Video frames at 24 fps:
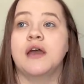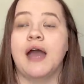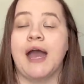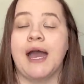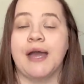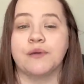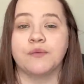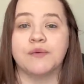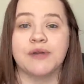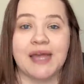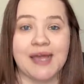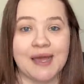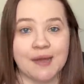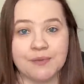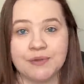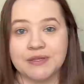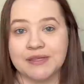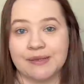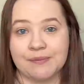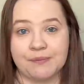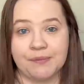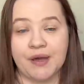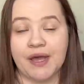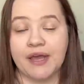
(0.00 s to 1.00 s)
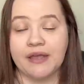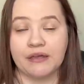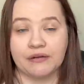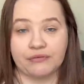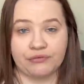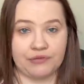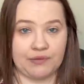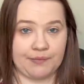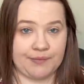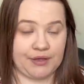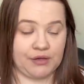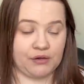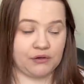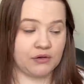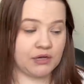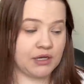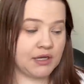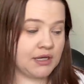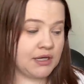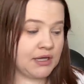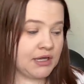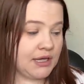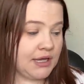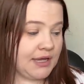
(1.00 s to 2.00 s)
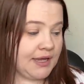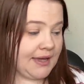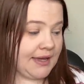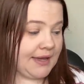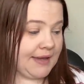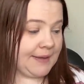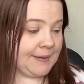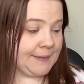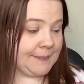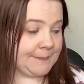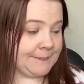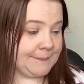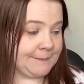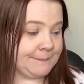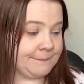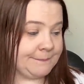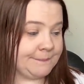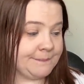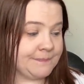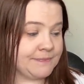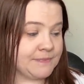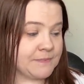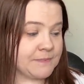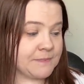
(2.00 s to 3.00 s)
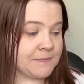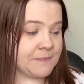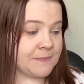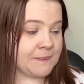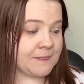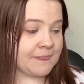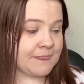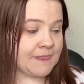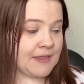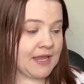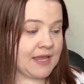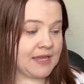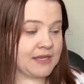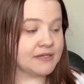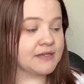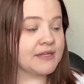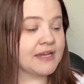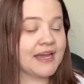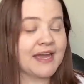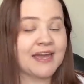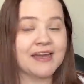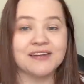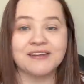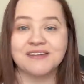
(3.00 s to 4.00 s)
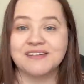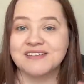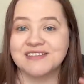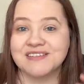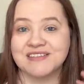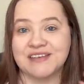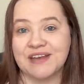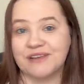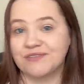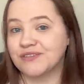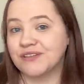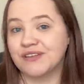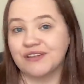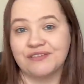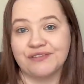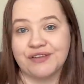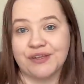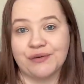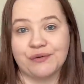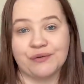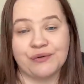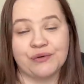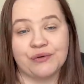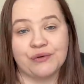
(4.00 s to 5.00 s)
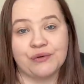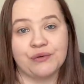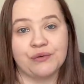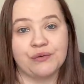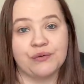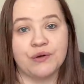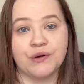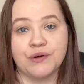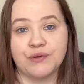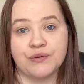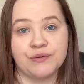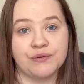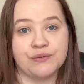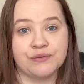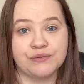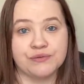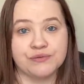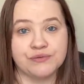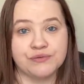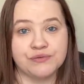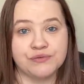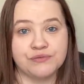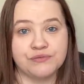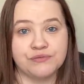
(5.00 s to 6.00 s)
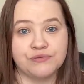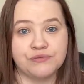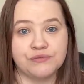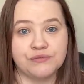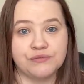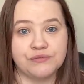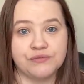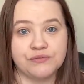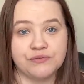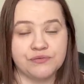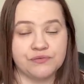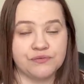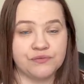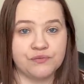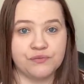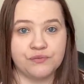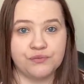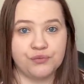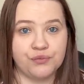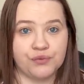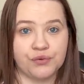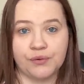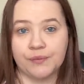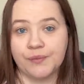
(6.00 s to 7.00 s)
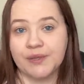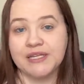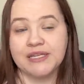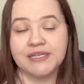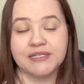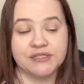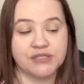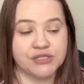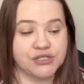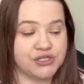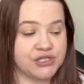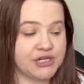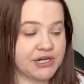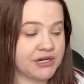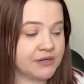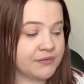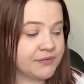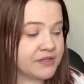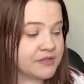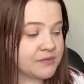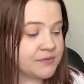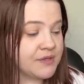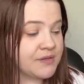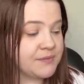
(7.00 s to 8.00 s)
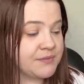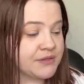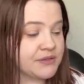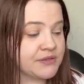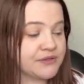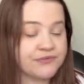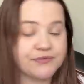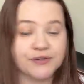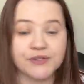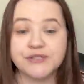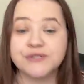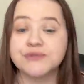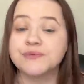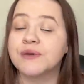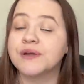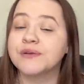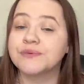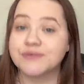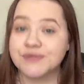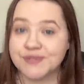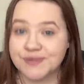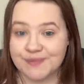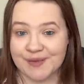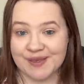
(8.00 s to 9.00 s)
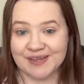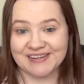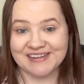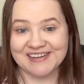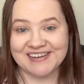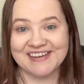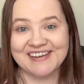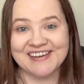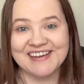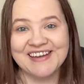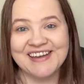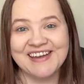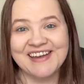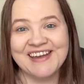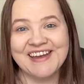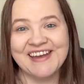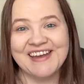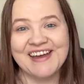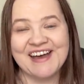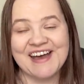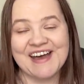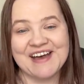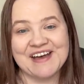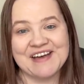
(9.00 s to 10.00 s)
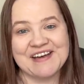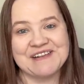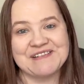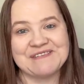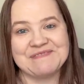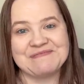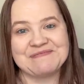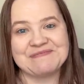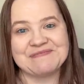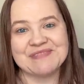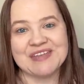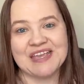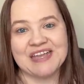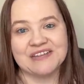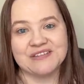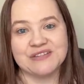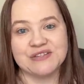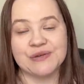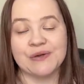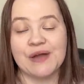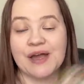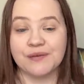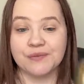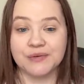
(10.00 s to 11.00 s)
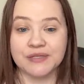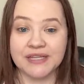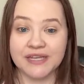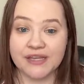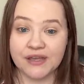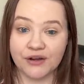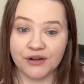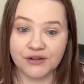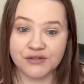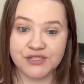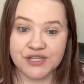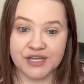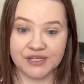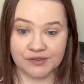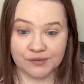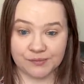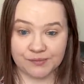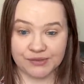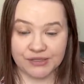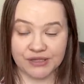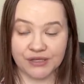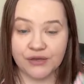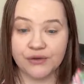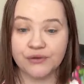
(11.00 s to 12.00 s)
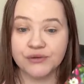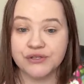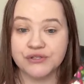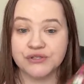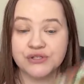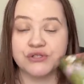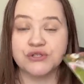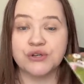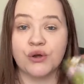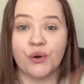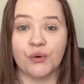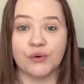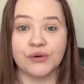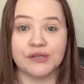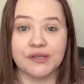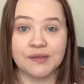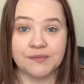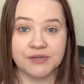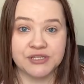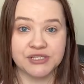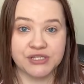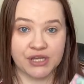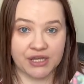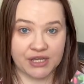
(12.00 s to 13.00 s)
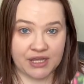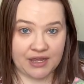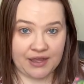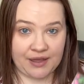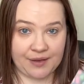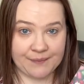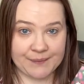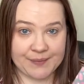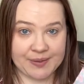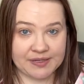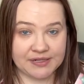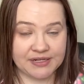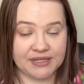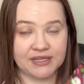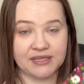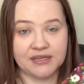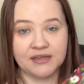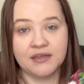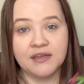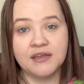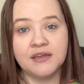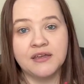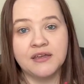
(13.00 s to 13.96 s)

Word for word: I would happily buy it from you. Um, and I had several of you who who were willing to share it with me, but the first one was Mandy, um, and so I will link her channel below. You should totally be checking out Mandy.